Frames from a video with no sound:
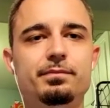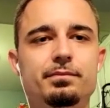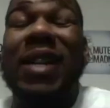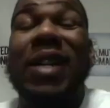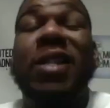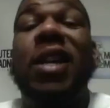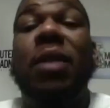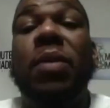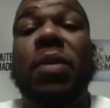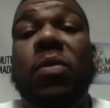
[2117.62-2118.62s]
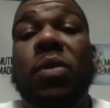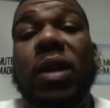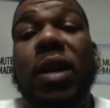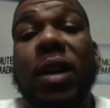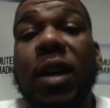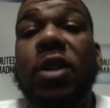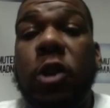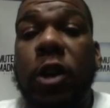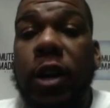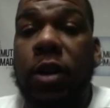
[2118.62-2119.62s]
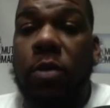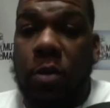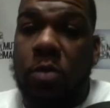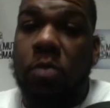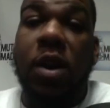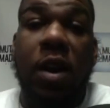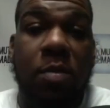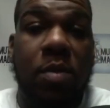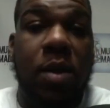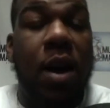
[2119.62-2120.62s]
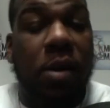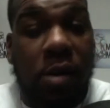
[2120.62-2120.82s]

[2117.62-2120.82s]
Yeah, because I just tapped in with that day trading, Brianna Black.